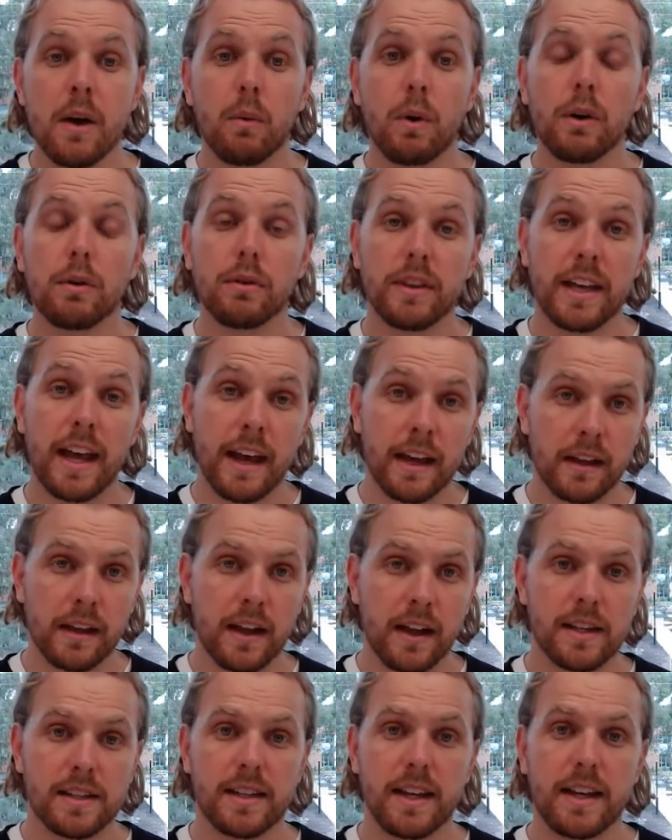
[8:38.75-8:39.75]
Well, the
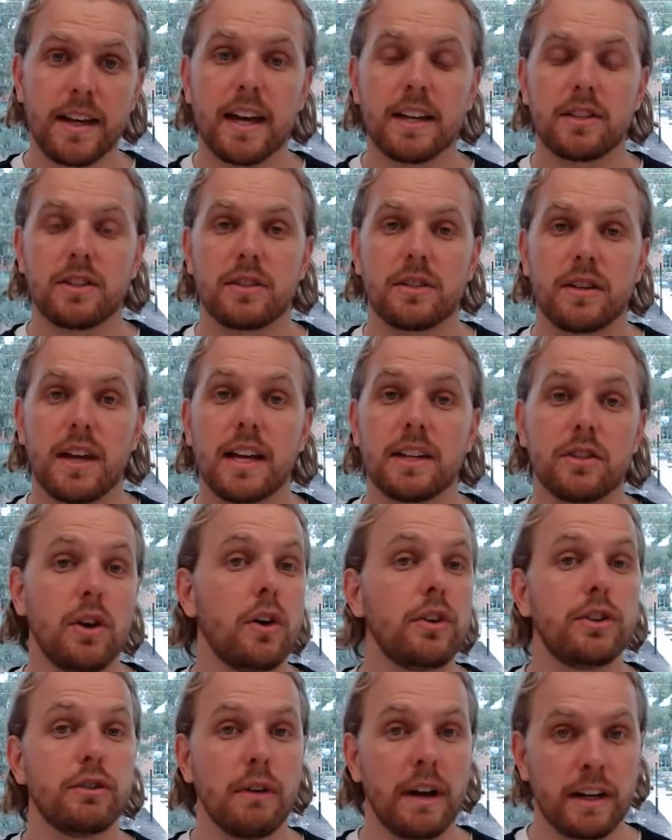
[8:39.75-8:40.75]
ALRC has
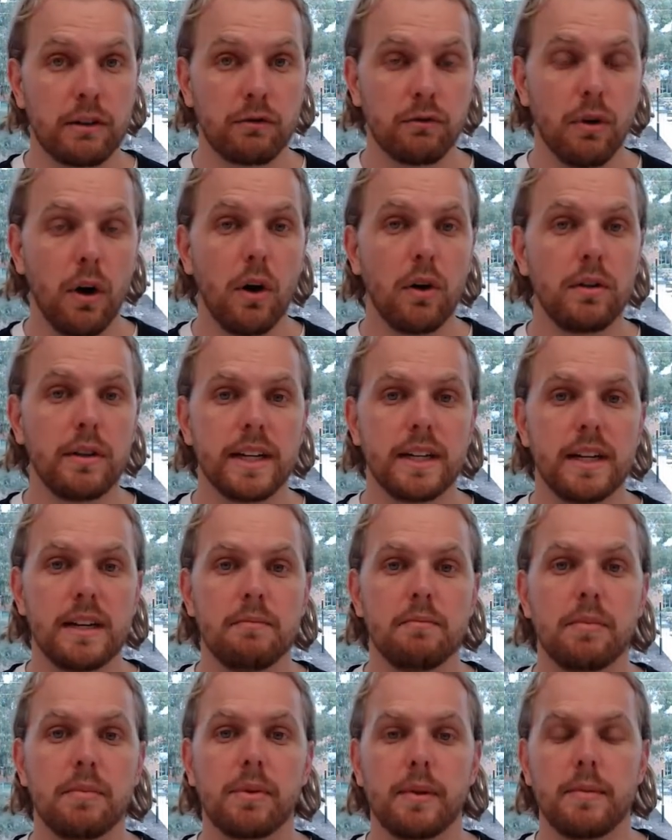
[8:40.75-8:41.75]
no direct role in
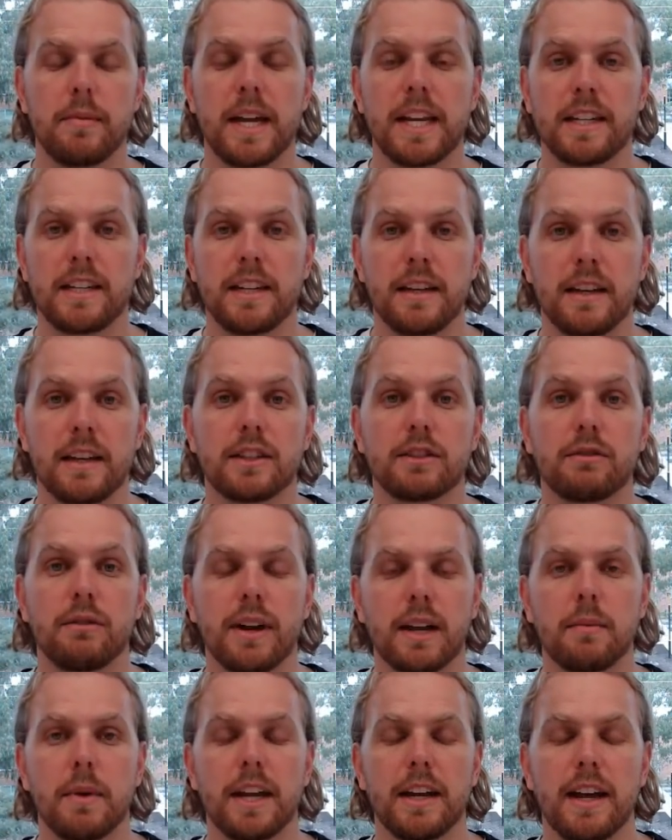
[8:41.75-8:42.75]
implementing its
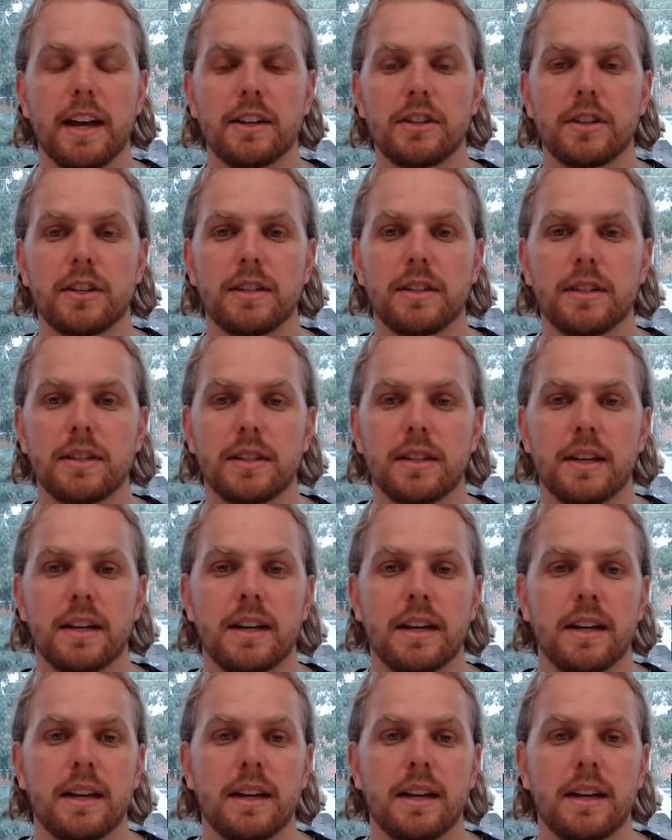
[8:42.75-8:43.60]
recommendations.